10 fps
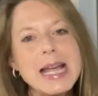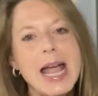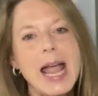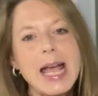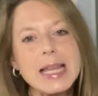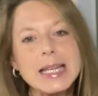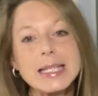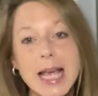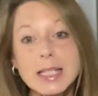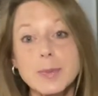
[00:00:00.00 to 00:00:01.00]
And it
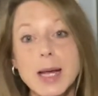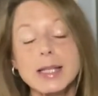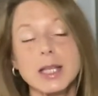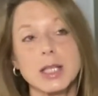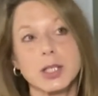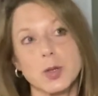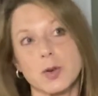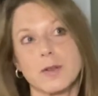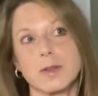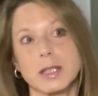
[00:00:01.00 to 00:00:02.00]
takes place as
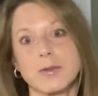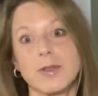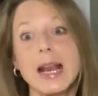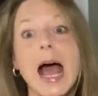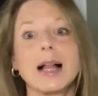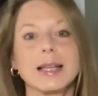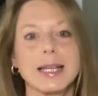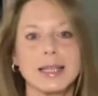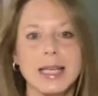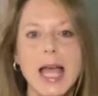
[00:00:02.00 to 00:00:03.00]
sort of this
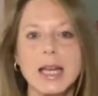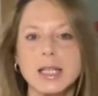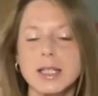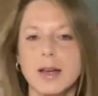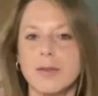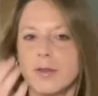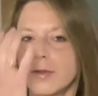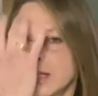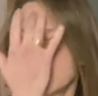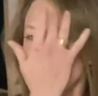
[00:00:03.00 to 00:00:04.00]
finale at the end of the
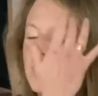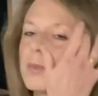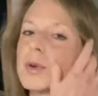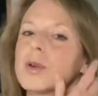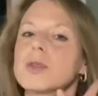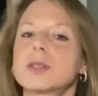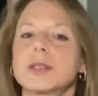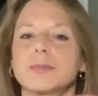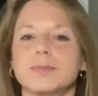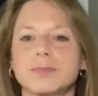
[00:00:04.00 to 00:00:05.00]
Feast of
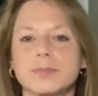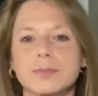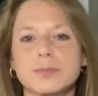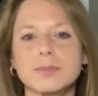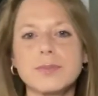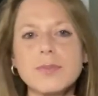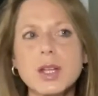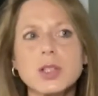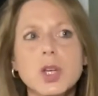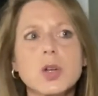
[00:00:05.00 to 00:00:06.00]
Booths.
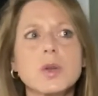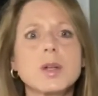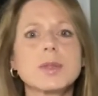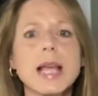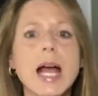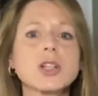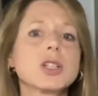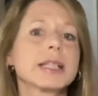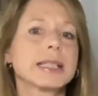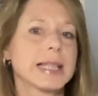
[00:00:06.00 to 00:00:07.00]
So it was
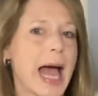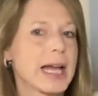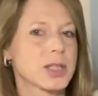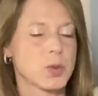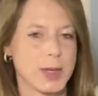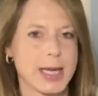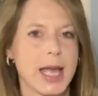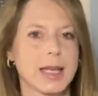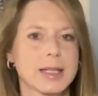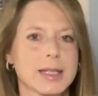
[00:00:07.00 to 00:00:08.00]
actually last
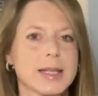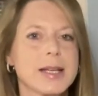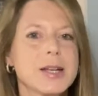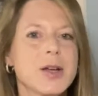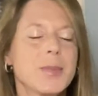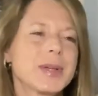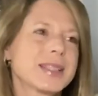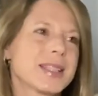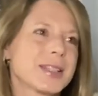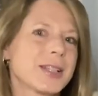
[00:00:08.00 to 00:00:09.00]
weekend
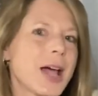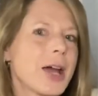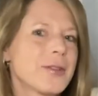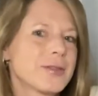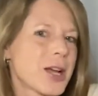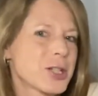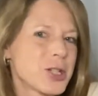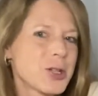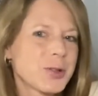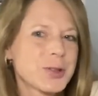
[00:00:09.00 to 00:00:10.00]
but since a lot of
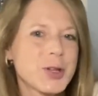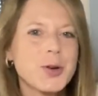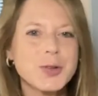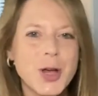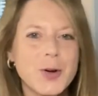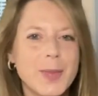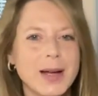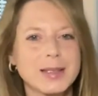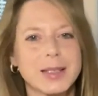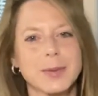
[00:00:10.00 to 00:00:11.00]
non-Jews don't know
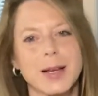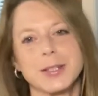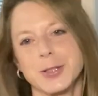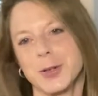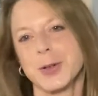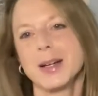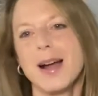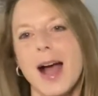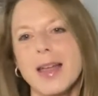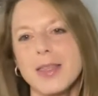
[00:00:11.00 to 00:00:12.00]
about Simchat
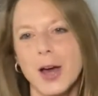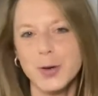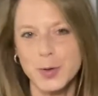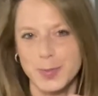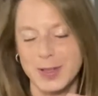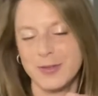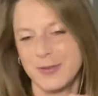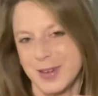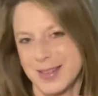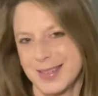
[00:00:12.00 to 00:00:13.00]
Torah, I thought it would be
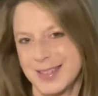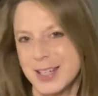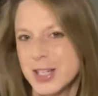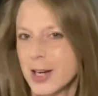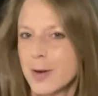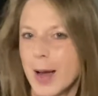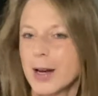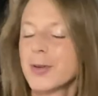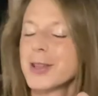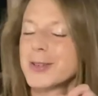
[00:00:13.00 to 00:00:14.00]
fun to share
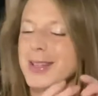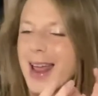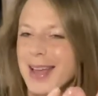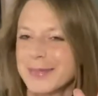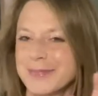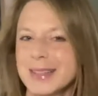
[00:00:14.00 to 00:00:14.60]
about it with you today.